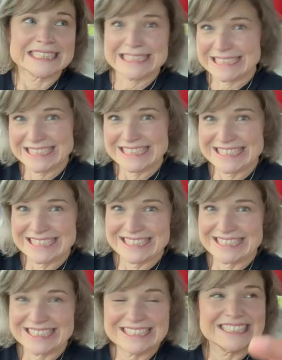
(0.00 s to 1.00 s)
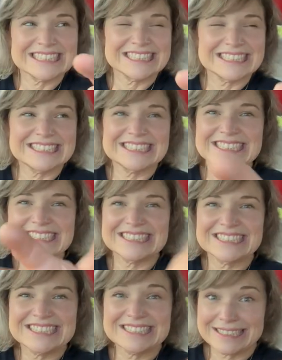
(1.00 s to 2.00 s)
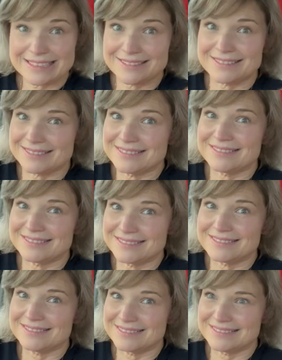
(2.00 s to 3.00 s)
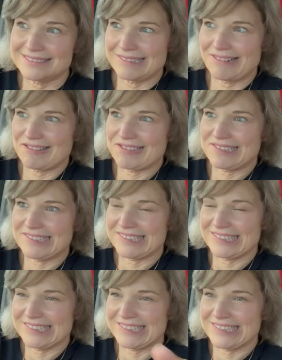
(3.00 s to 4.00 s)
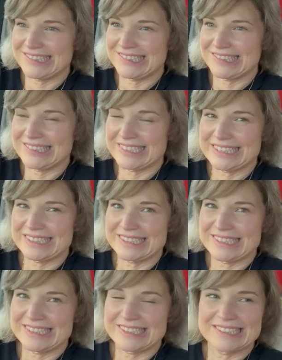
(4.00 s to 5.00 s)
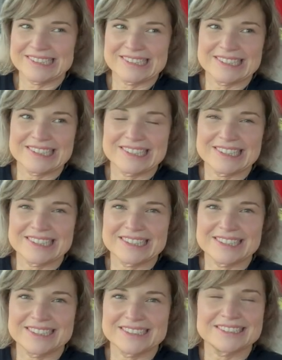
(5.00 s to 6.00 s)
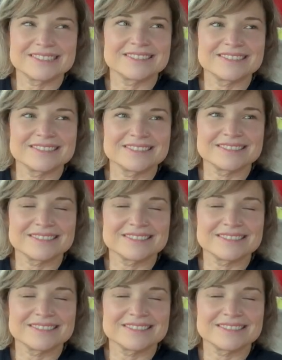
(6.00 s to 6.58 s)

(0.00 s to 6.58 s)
(silent)